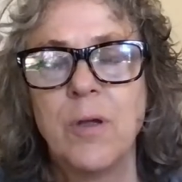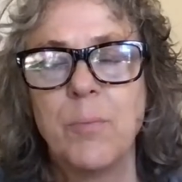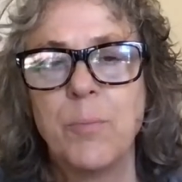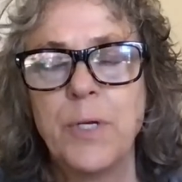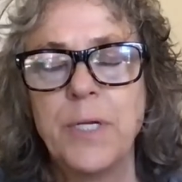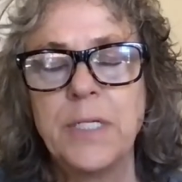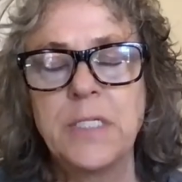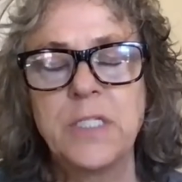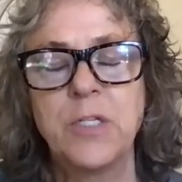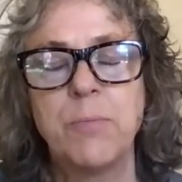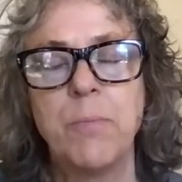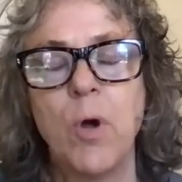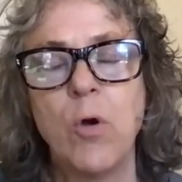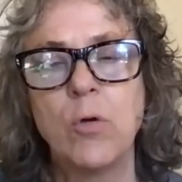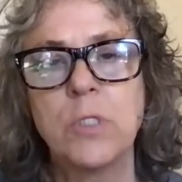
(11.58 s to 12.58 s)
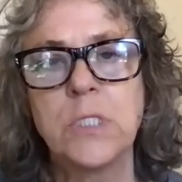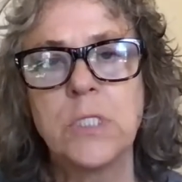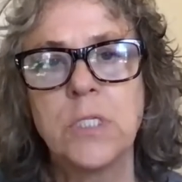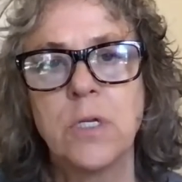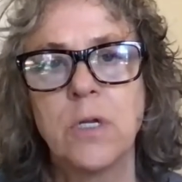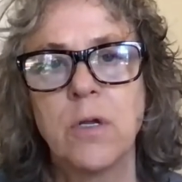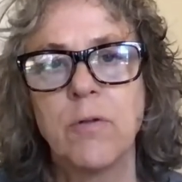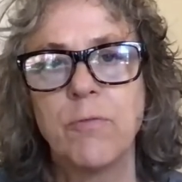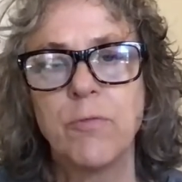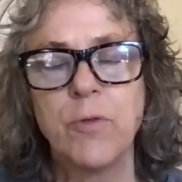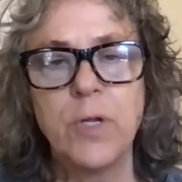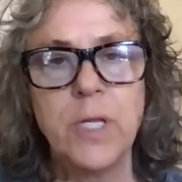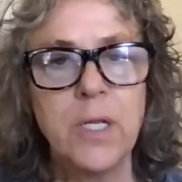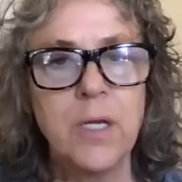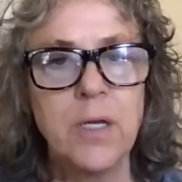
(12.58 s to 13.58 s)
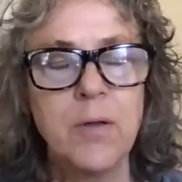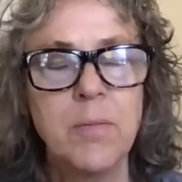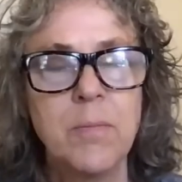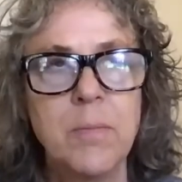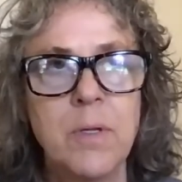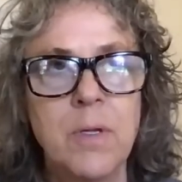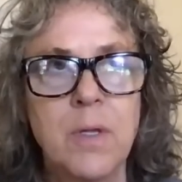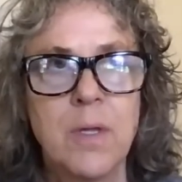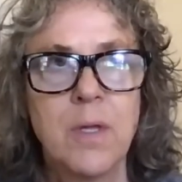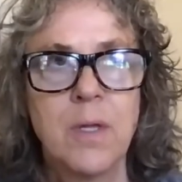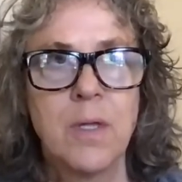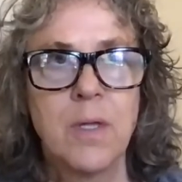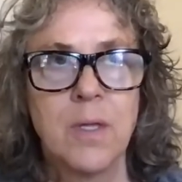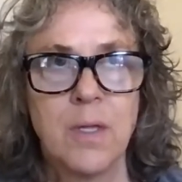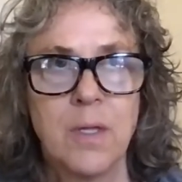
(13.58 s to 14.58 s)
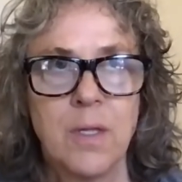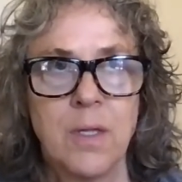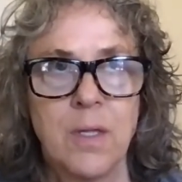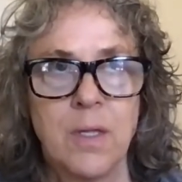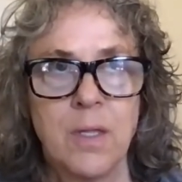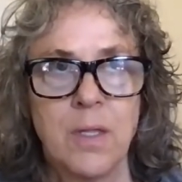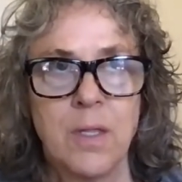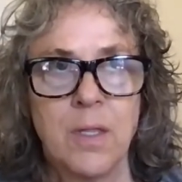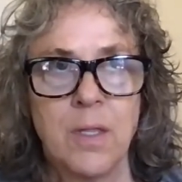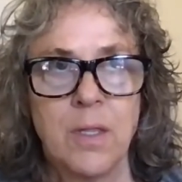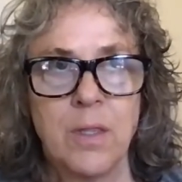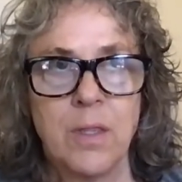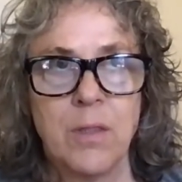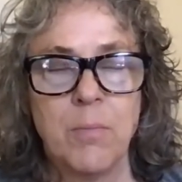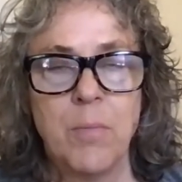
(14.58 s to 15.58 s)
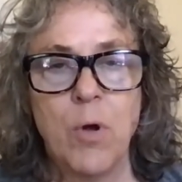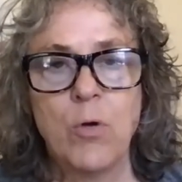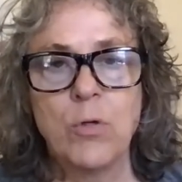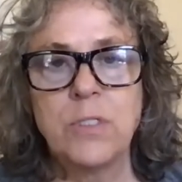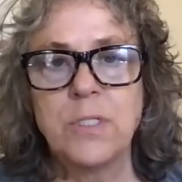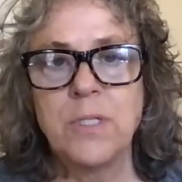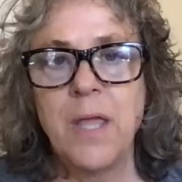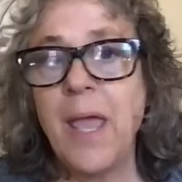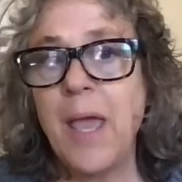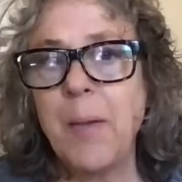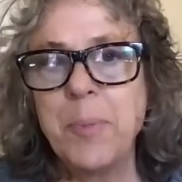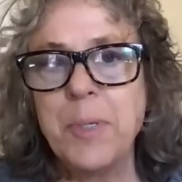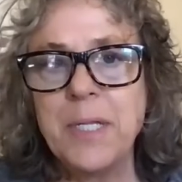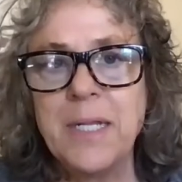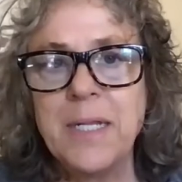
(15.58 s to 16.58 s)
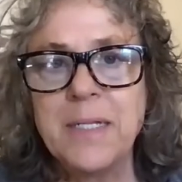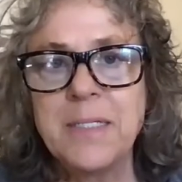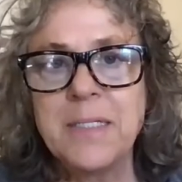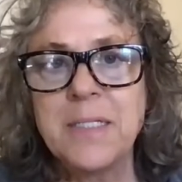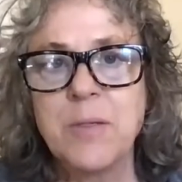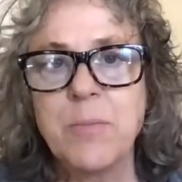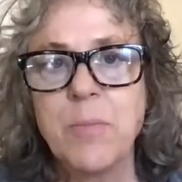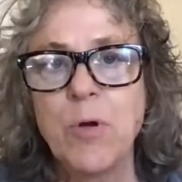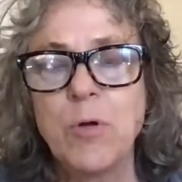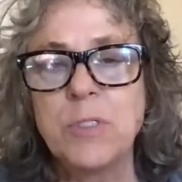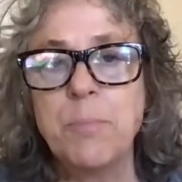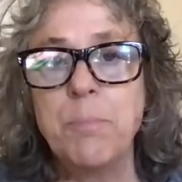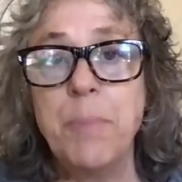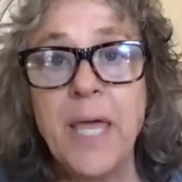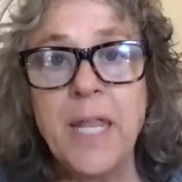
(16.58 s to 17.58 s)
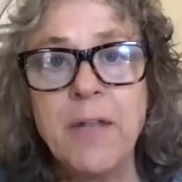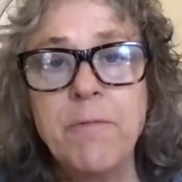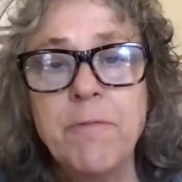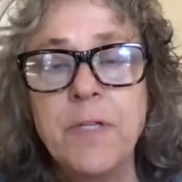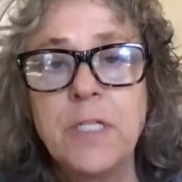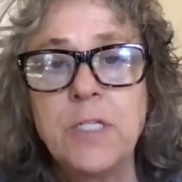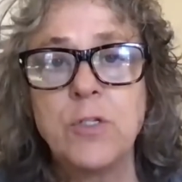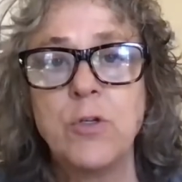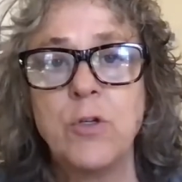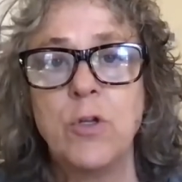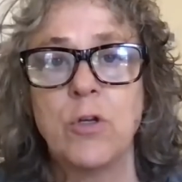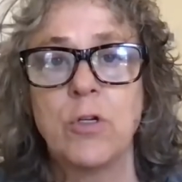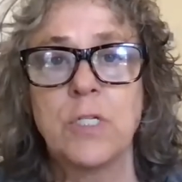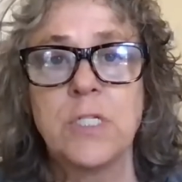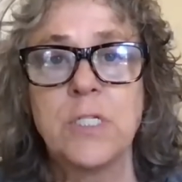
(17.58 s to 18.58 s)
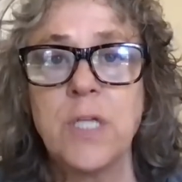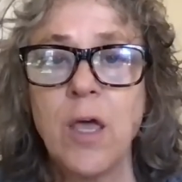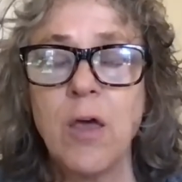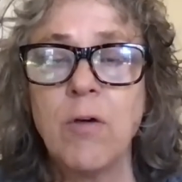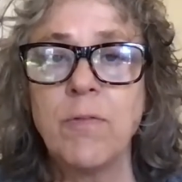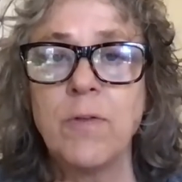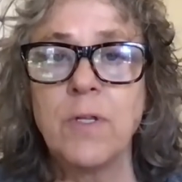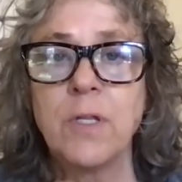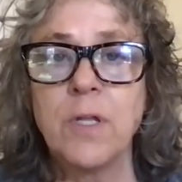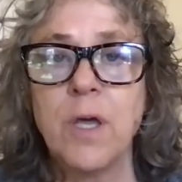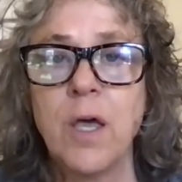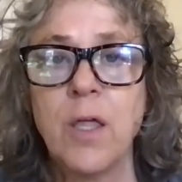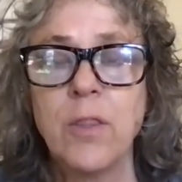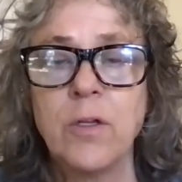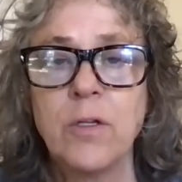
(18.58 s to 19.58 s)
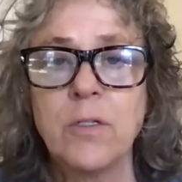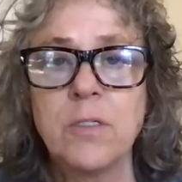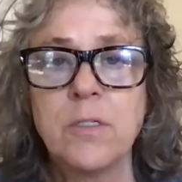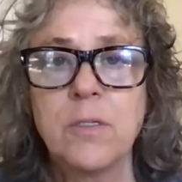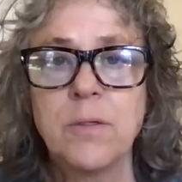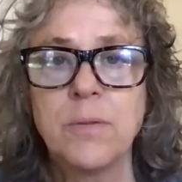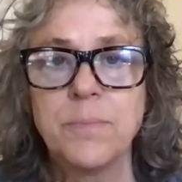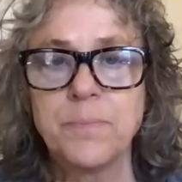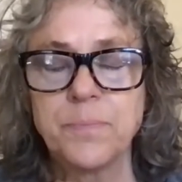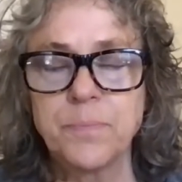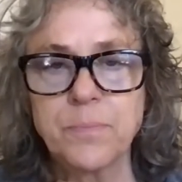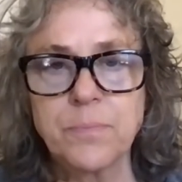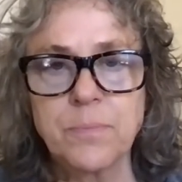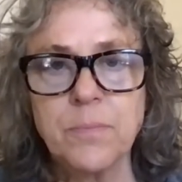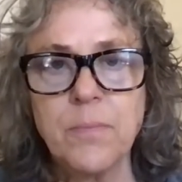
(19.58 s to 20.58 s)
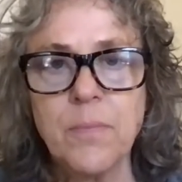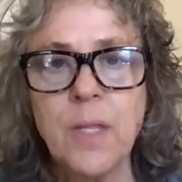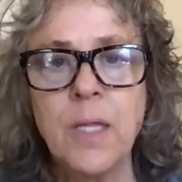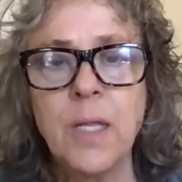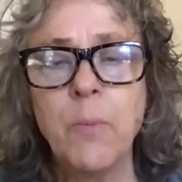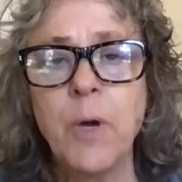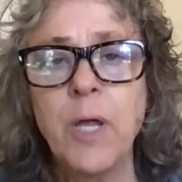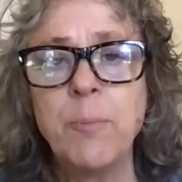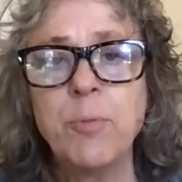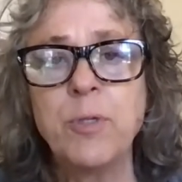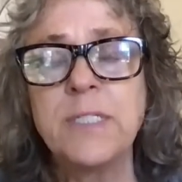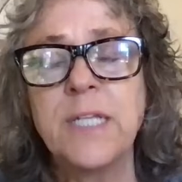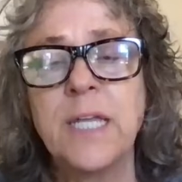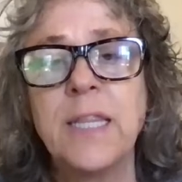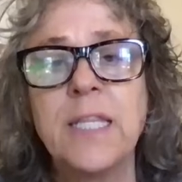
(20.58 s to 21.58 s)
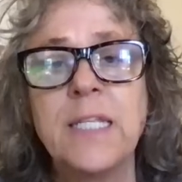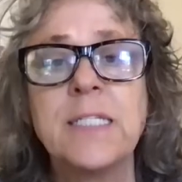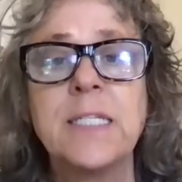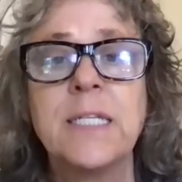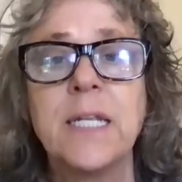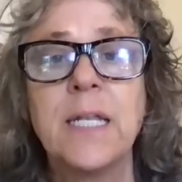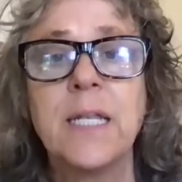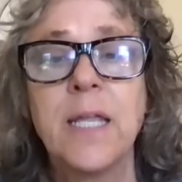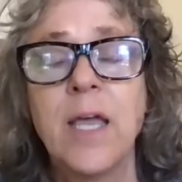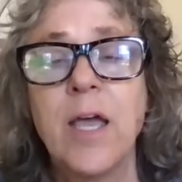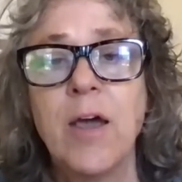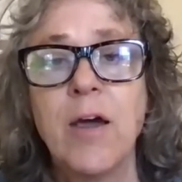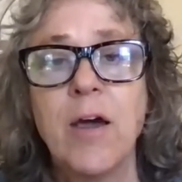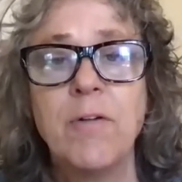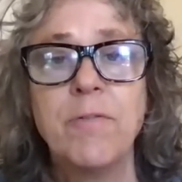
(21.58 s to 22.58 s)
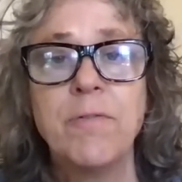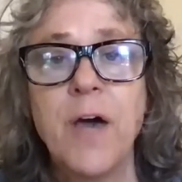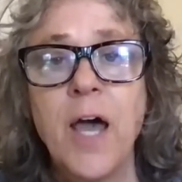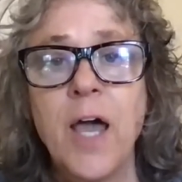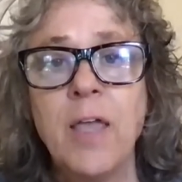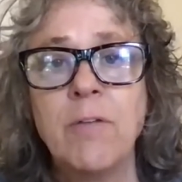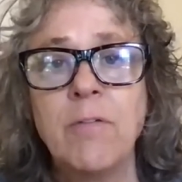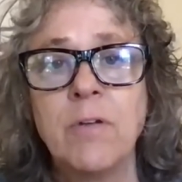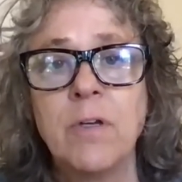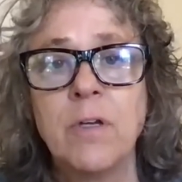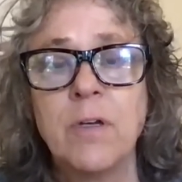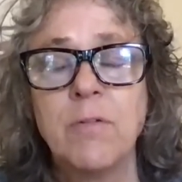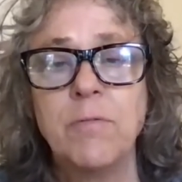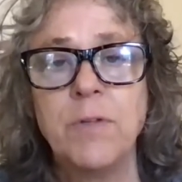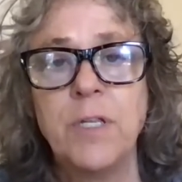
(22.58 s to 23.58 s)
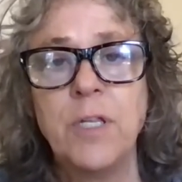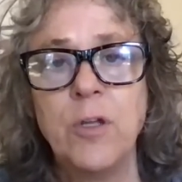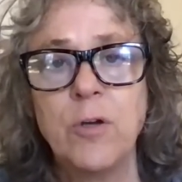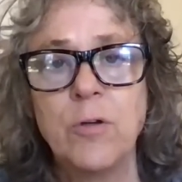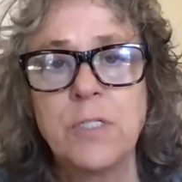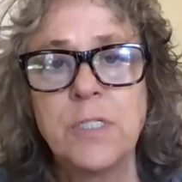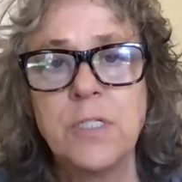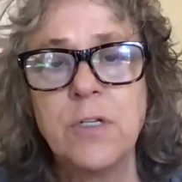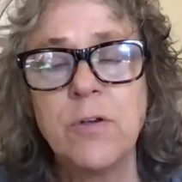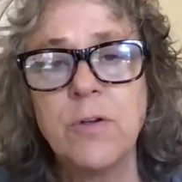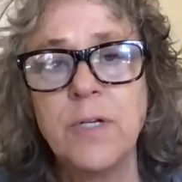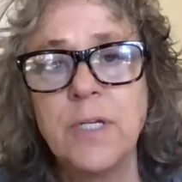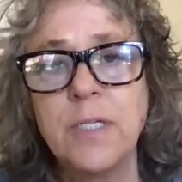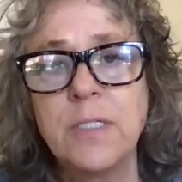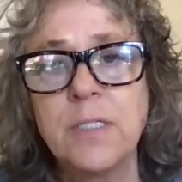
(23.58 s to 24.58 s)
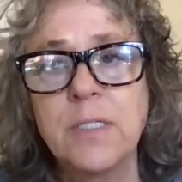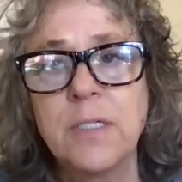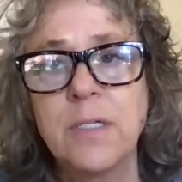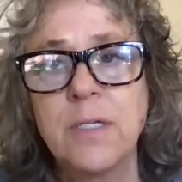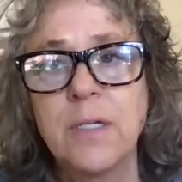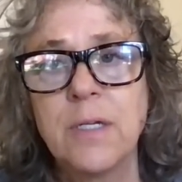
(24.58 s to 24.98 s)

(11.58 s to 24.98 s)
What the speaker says: brings the most freedom, the most happiness, the most benefit to yourself and to others. And I want to present this in a 5-video series